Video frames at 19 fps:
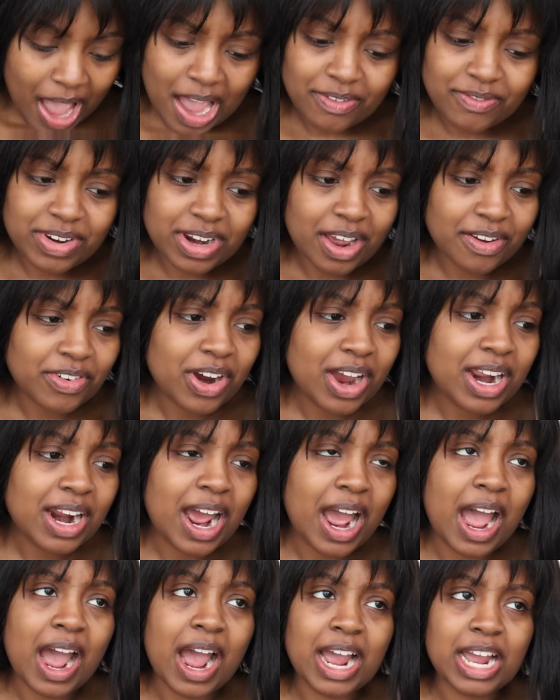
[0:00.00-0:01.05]
I've never had
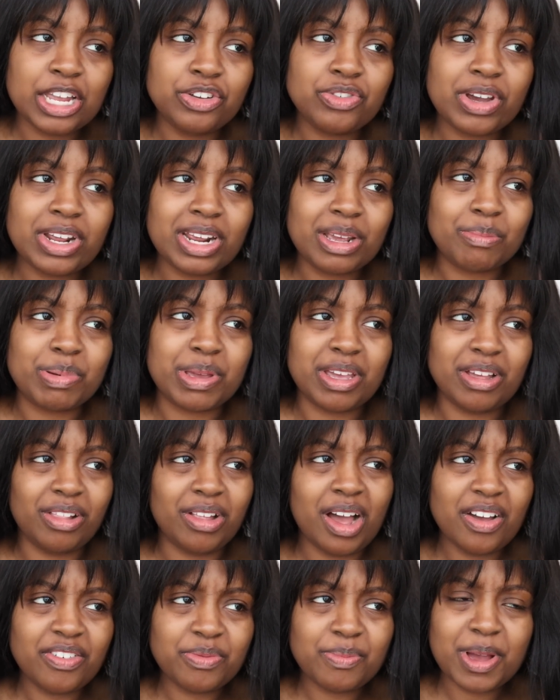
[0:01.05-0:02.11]
a hydrating peel
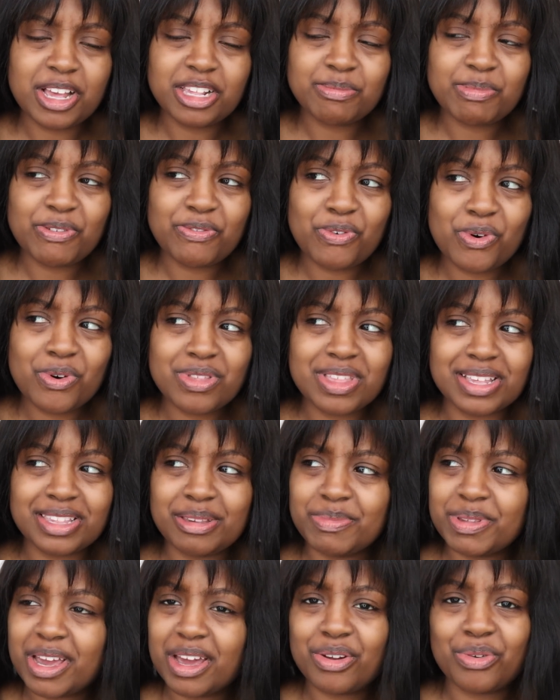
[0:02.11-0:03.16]
off mask before. That
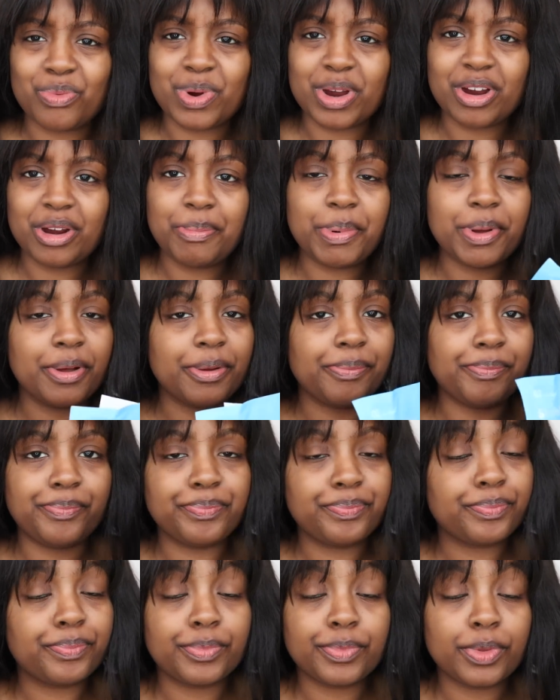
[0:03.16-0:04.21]
seems kind of weird, but
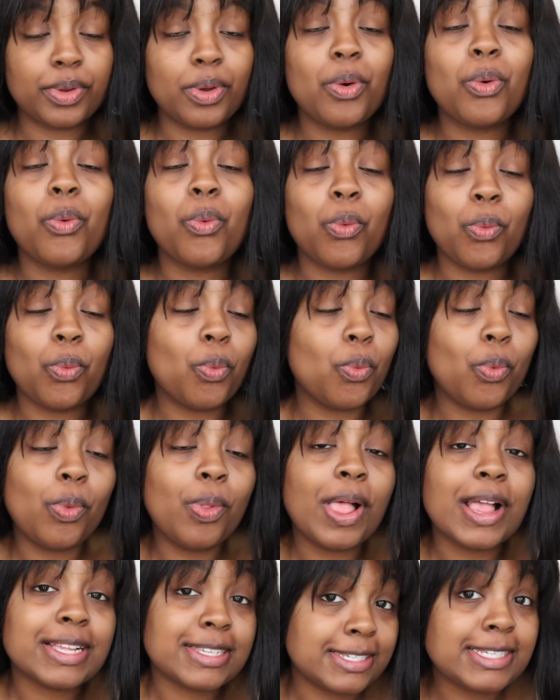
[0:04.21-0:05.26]

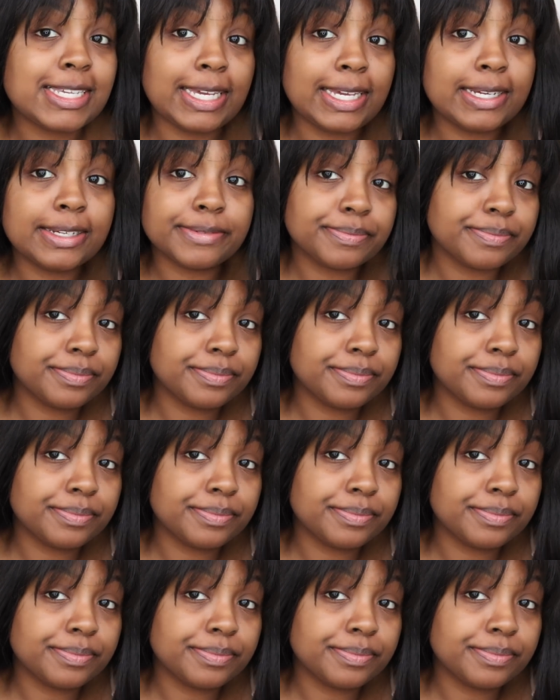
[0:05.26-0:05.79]
let's see.